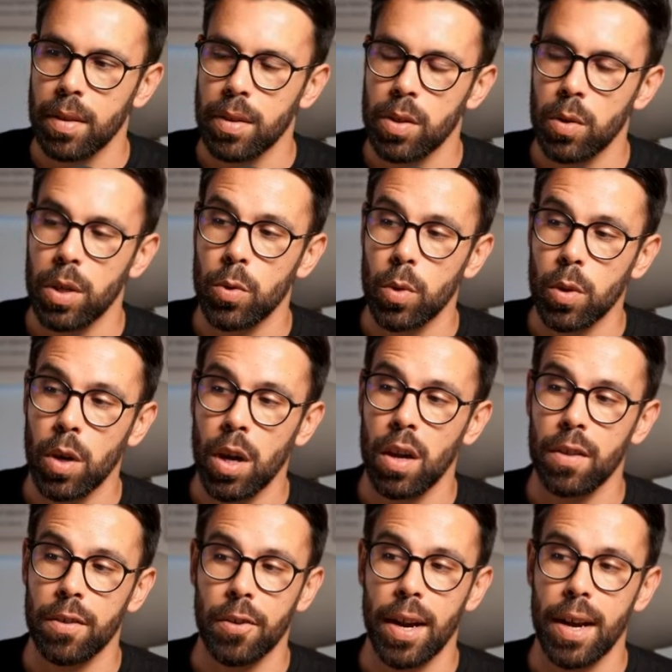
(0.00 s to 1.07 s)
So it will
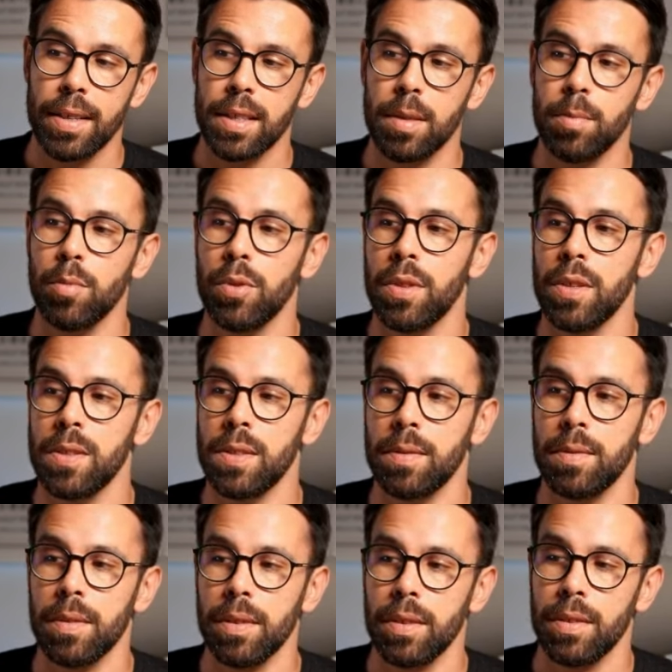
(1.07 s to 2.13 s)
colorize and
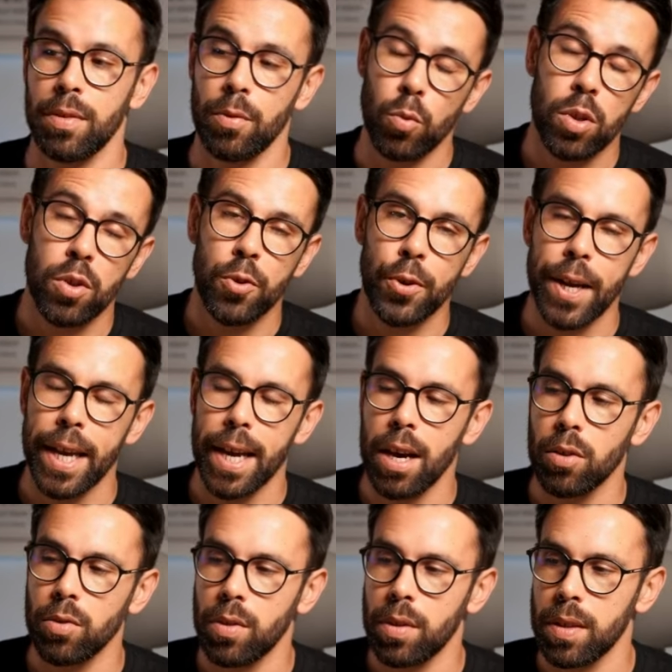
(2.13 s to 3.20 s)
will gray
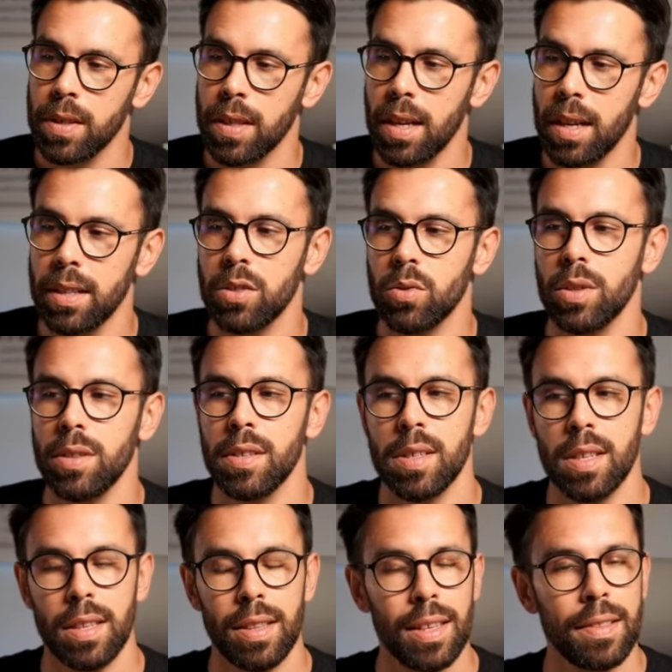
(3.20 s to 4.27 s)
out these lines to
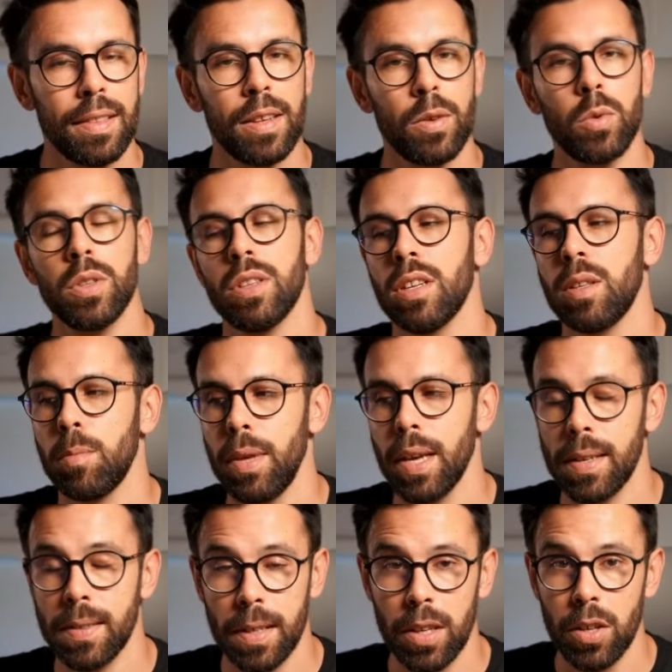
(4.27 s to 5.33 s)
understand that they will not be
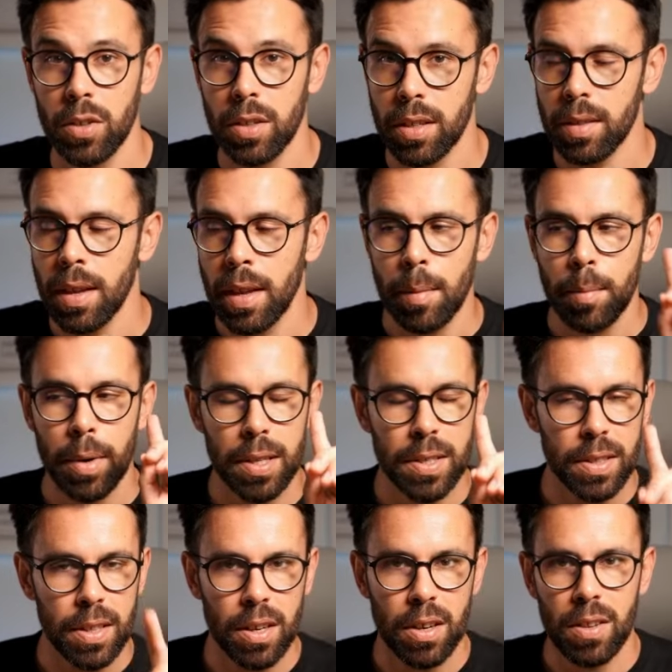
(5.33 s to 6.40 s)
executed. But it's
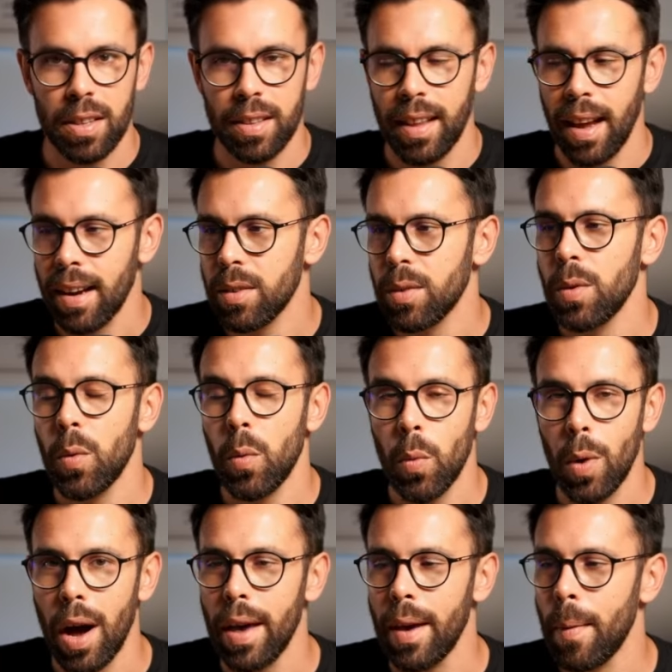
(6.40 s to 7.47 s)
not only that.
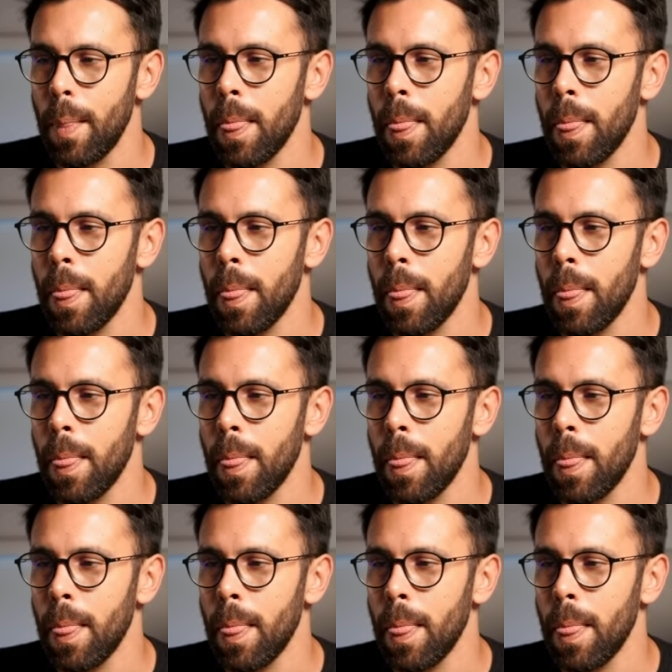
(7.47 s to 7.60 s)
Why?